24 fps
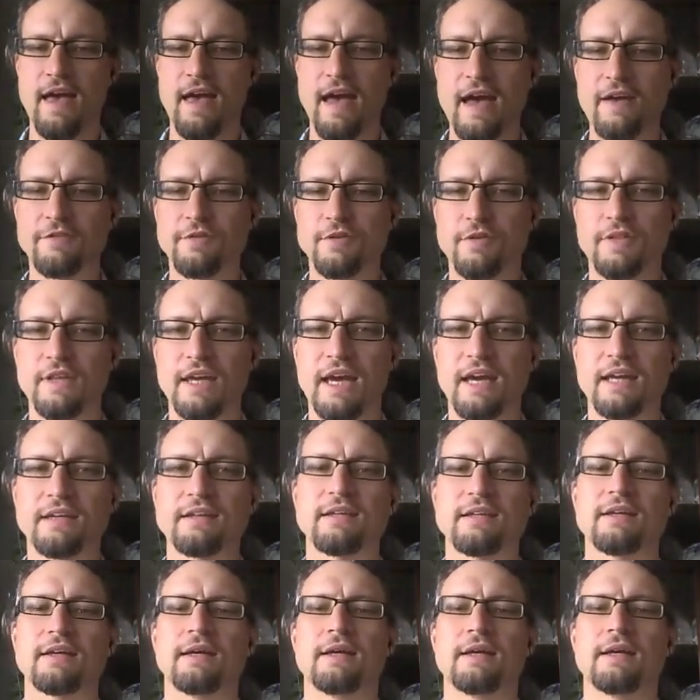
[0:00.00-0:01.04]
after that,
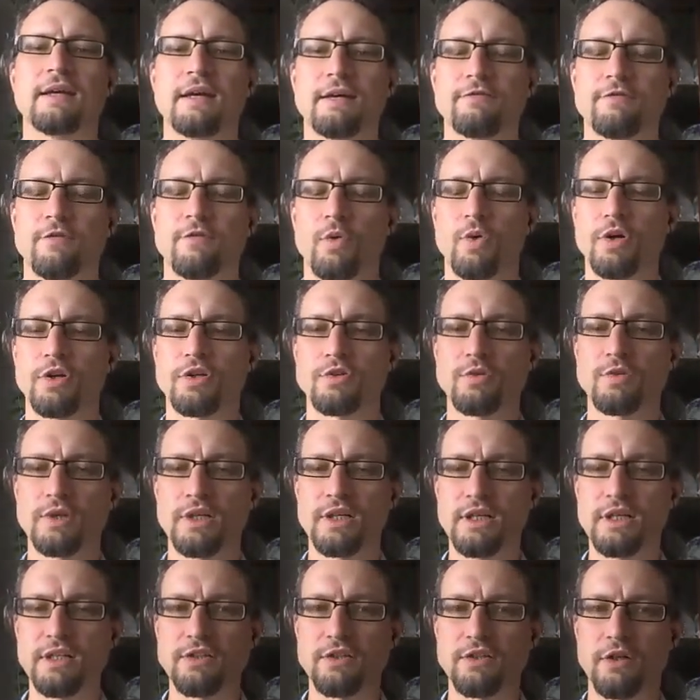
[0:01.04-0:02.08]
for
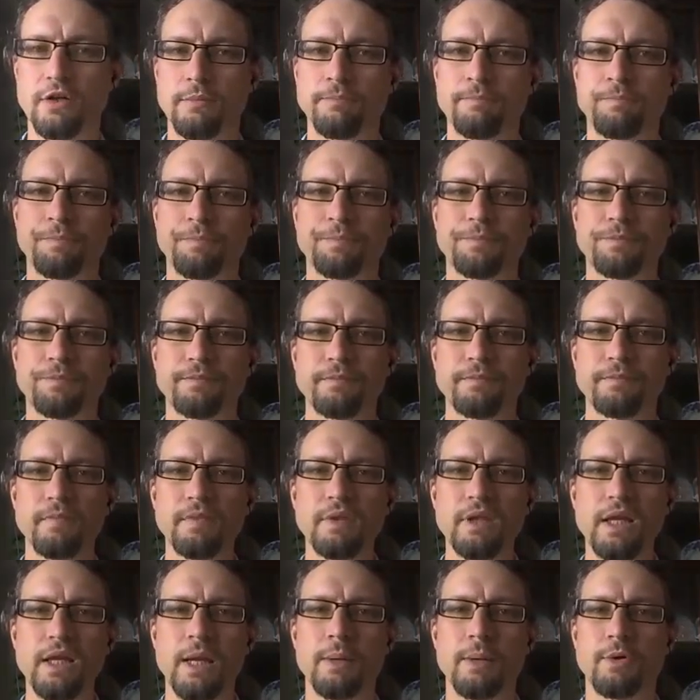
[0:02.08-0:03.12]
Trinity term,
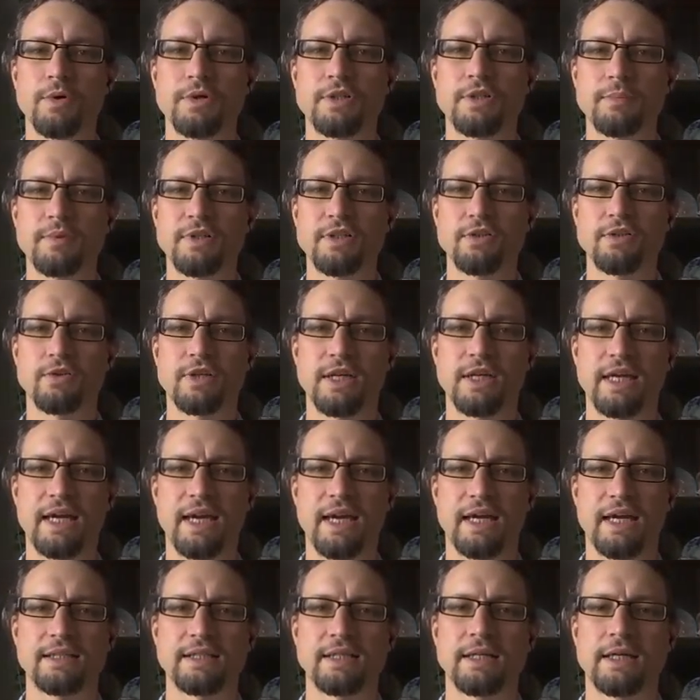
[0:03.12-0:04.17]
we're going to be looking
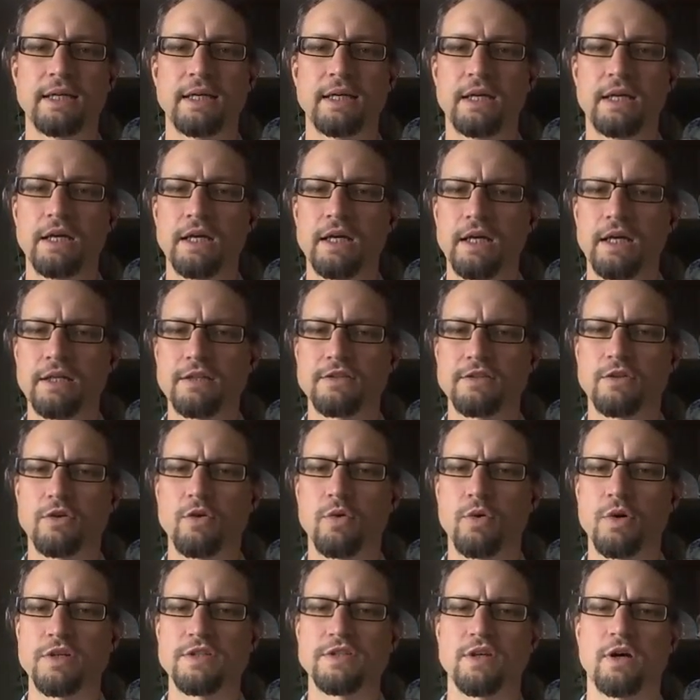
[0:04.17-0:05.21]
at, it's a
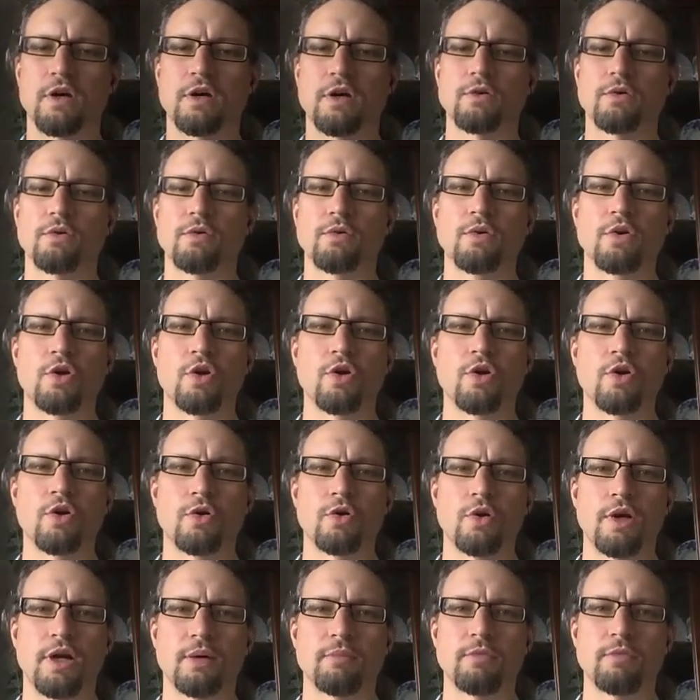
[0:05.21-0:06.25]
course on
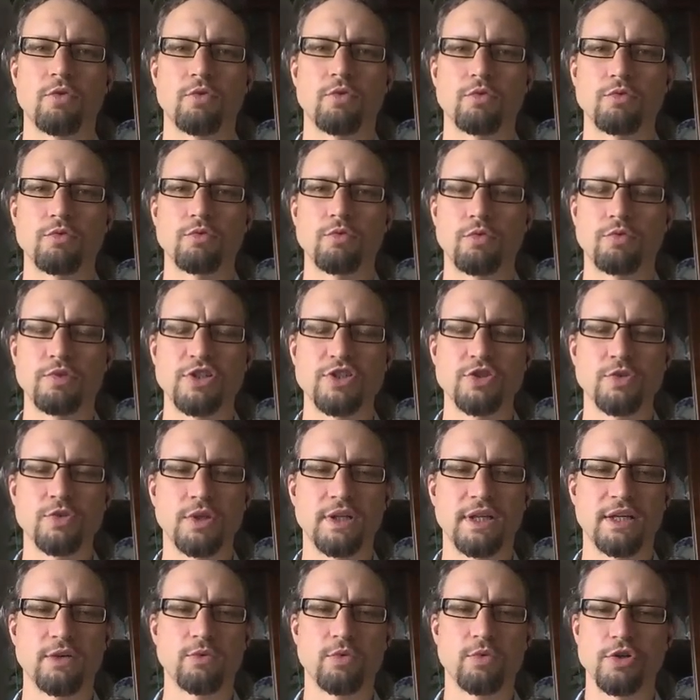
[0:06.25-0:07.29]

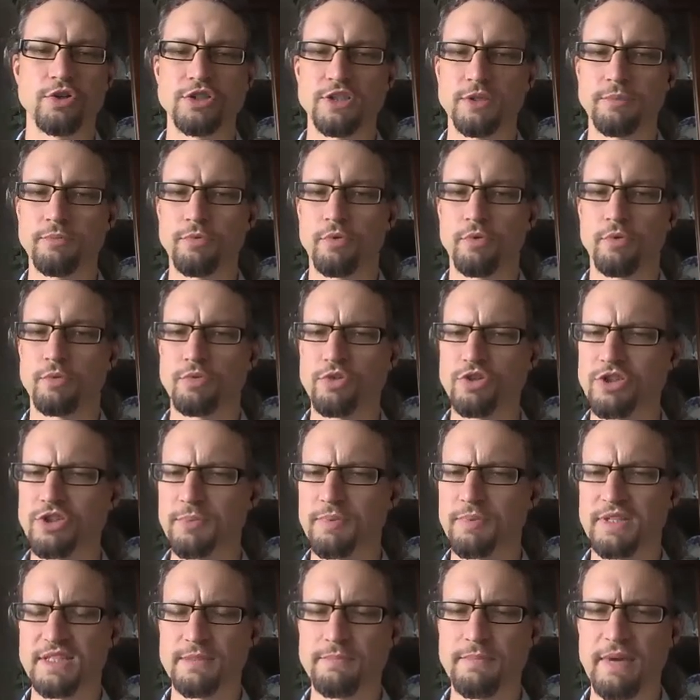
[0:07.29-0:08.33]
ritual and worship, or
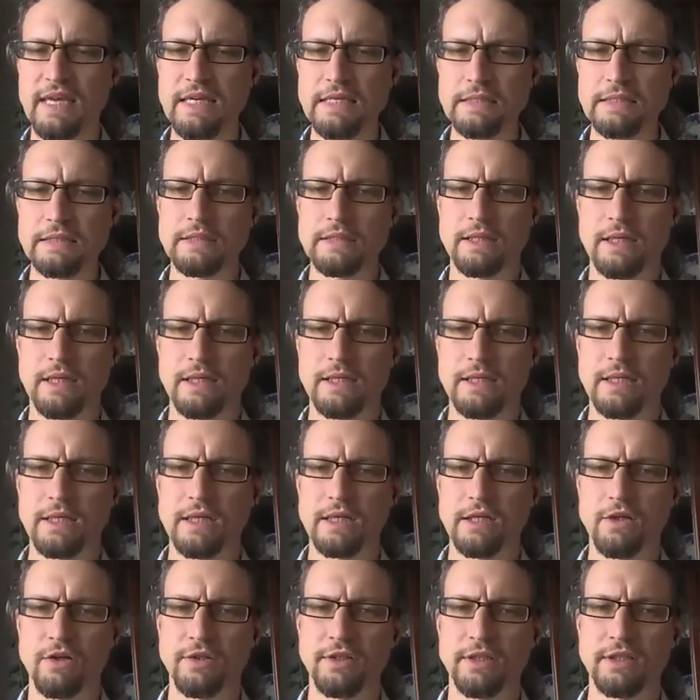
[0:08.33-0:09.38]
worship in space, I think
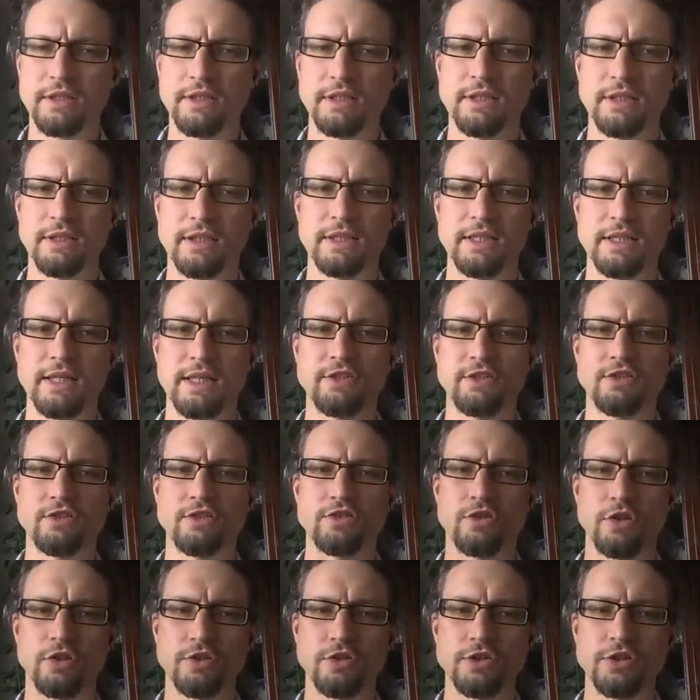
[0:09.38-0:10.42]
I called it, in the ancient
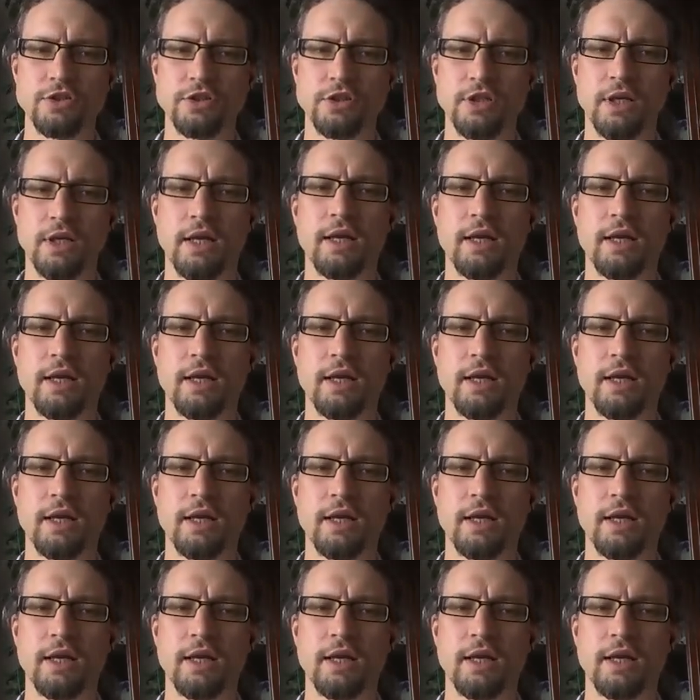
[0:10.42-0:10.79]
church.